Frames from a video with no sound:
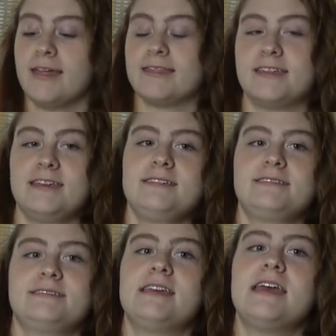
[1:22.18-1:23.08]

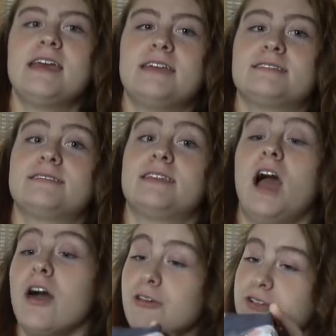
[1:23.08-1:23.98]
This is the
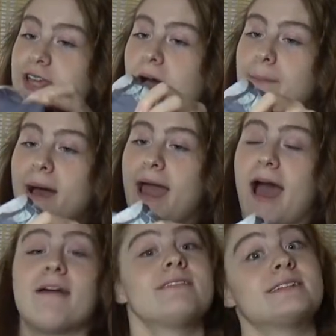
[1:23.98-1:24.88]
other top I
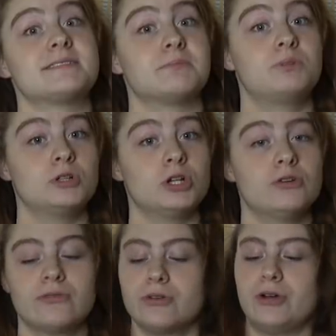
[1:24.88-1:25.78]
have. It's a
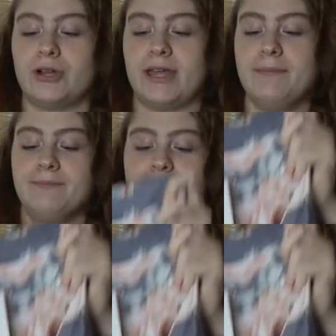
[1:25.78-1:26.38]
pullover hoodie.